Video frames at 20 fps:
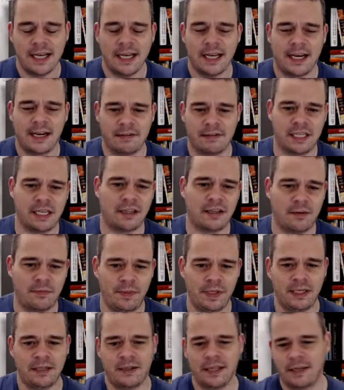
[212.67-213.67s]
I would sit there
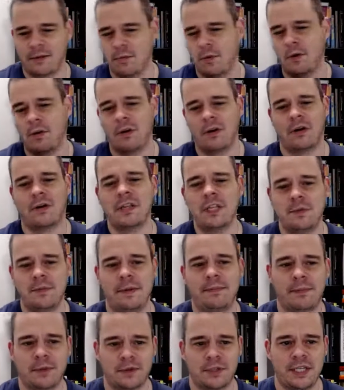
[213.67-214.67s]
being like, well, all these
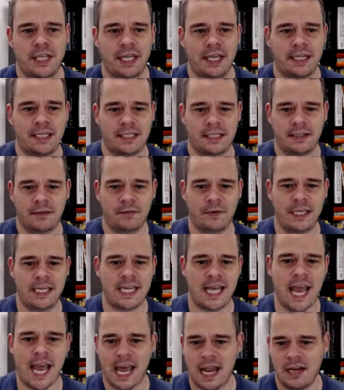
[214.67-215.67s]
people are saying is that we
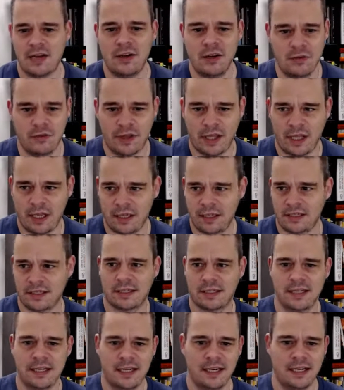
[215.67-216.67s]
can't do
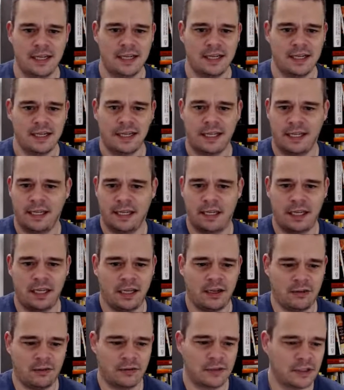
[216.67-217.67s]
things like,
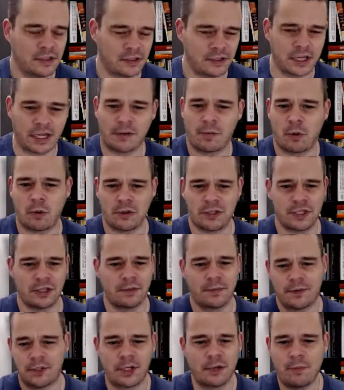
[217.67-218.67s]
trigger
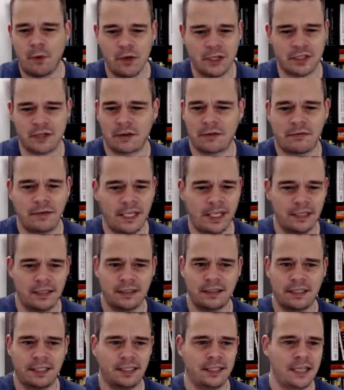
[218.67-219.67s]
points aren't
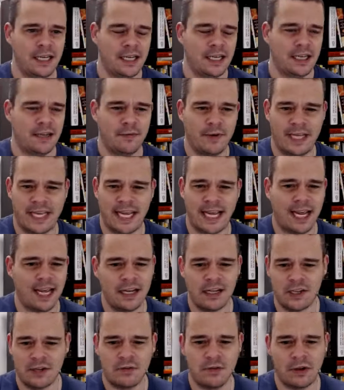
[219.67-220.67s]
real, and we
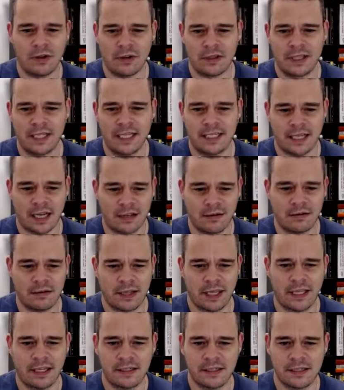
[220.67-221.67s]
can't do all of these other
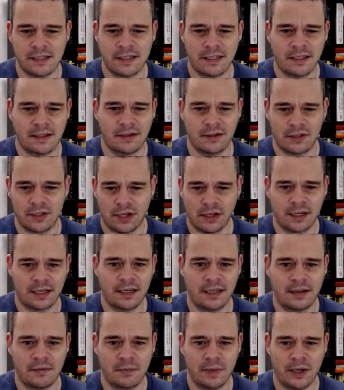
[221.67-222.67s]
things that they're
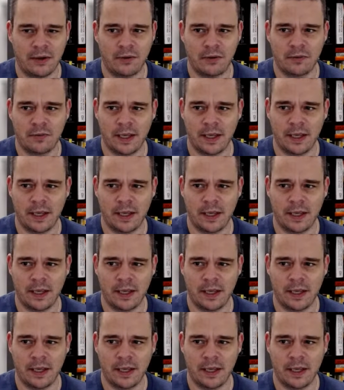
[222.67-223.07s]
talking about.